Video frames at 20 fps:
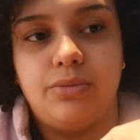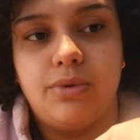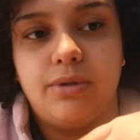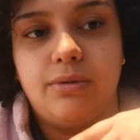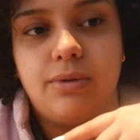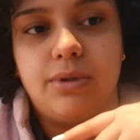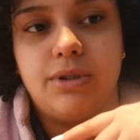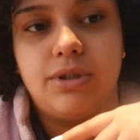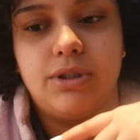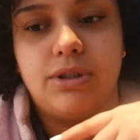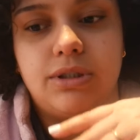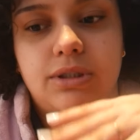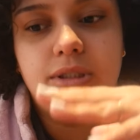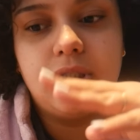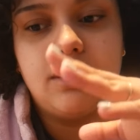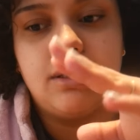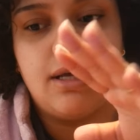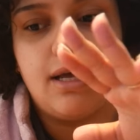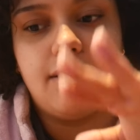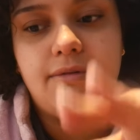We were
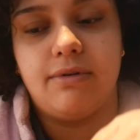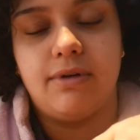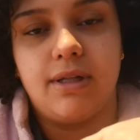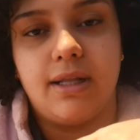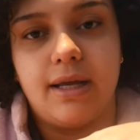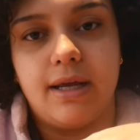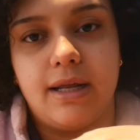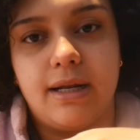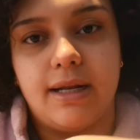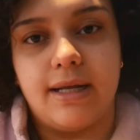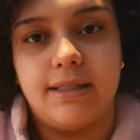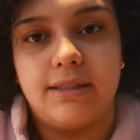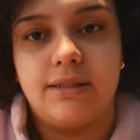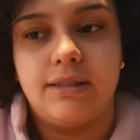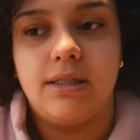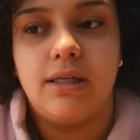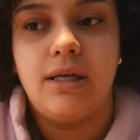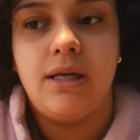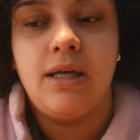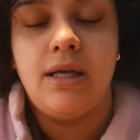just having, like, a
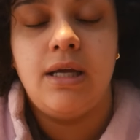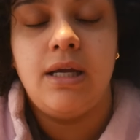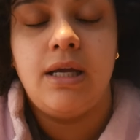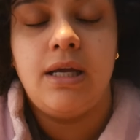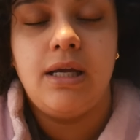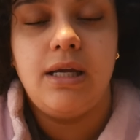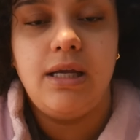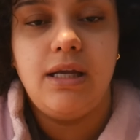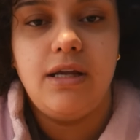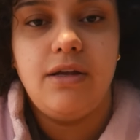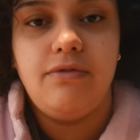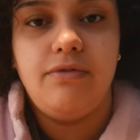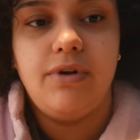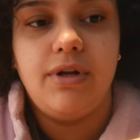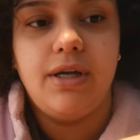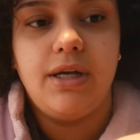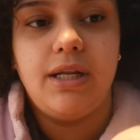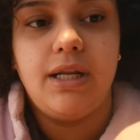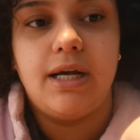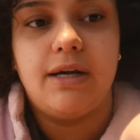nice
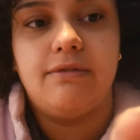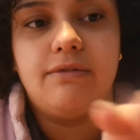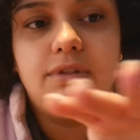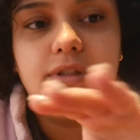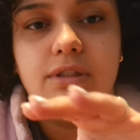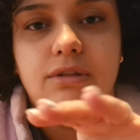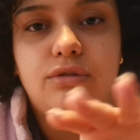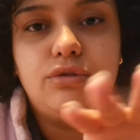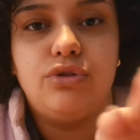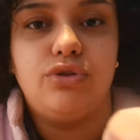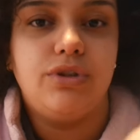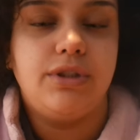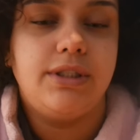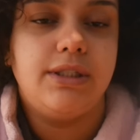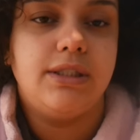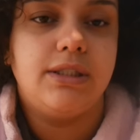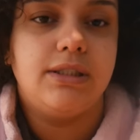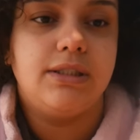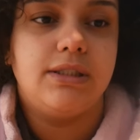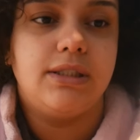evening, having little
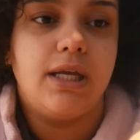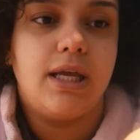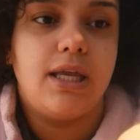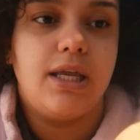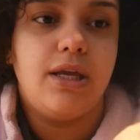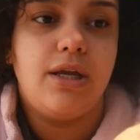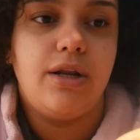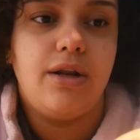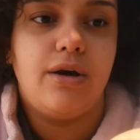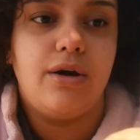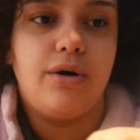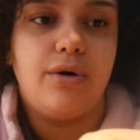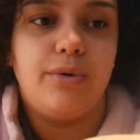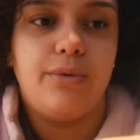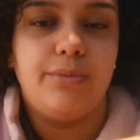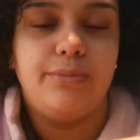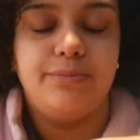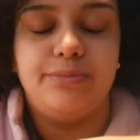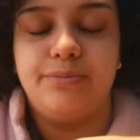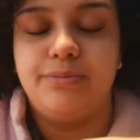drinks, like, you
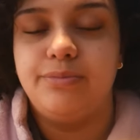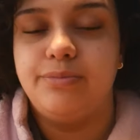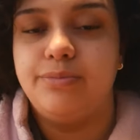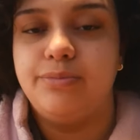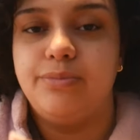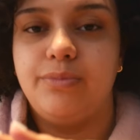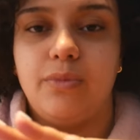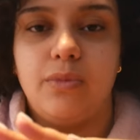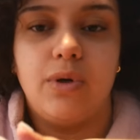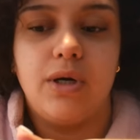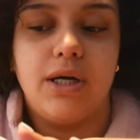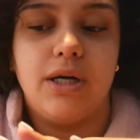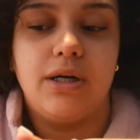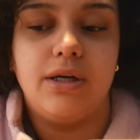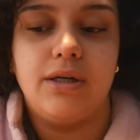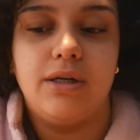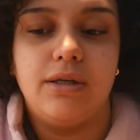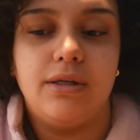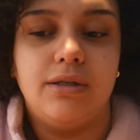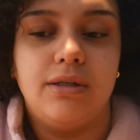know,
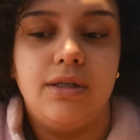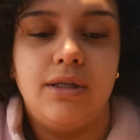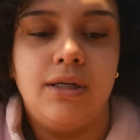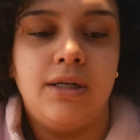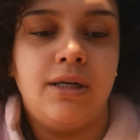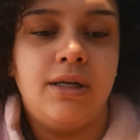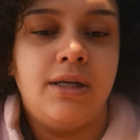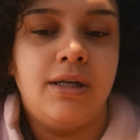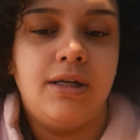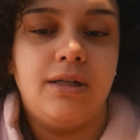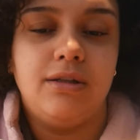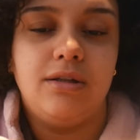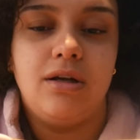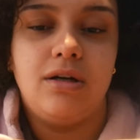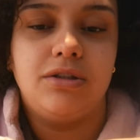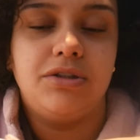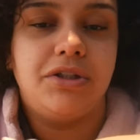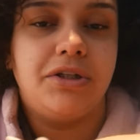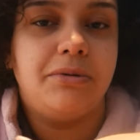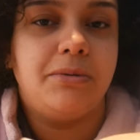we're a
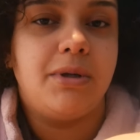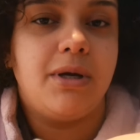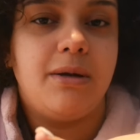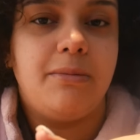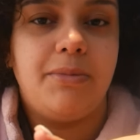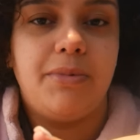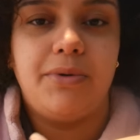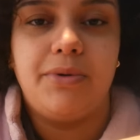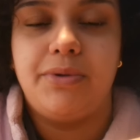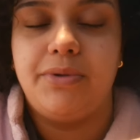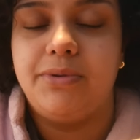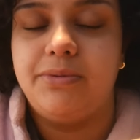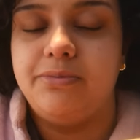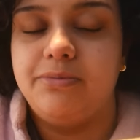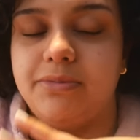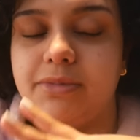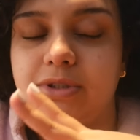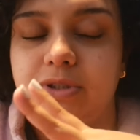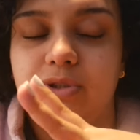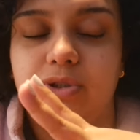long-term couple,
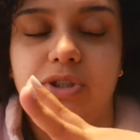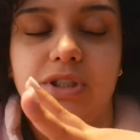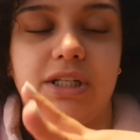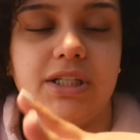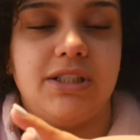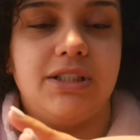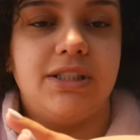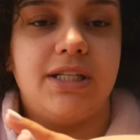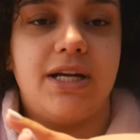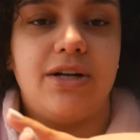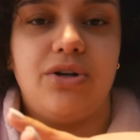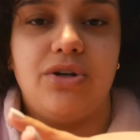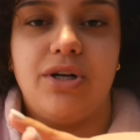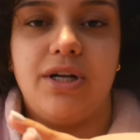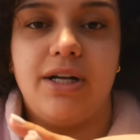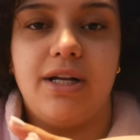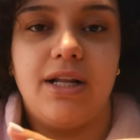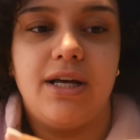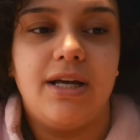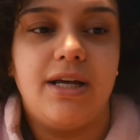enjoying our
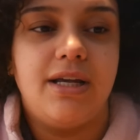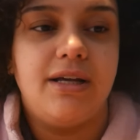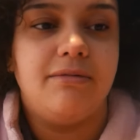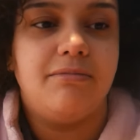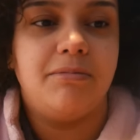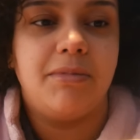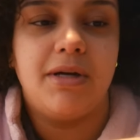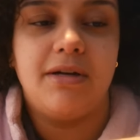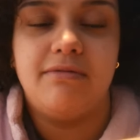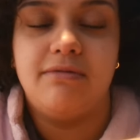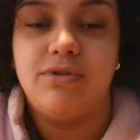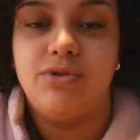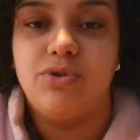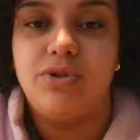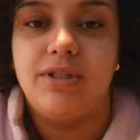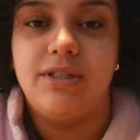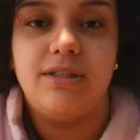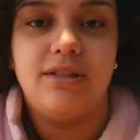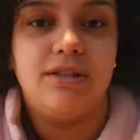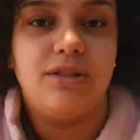Saturday night, having
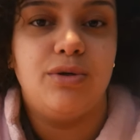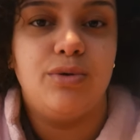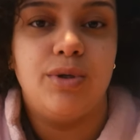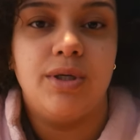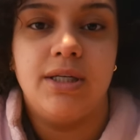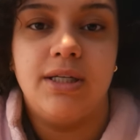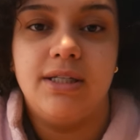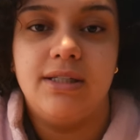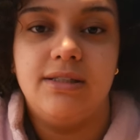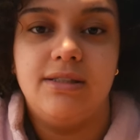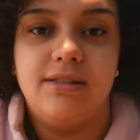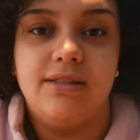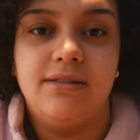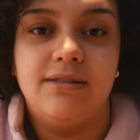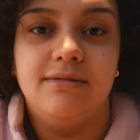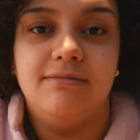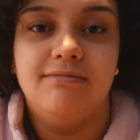drinks, no kids.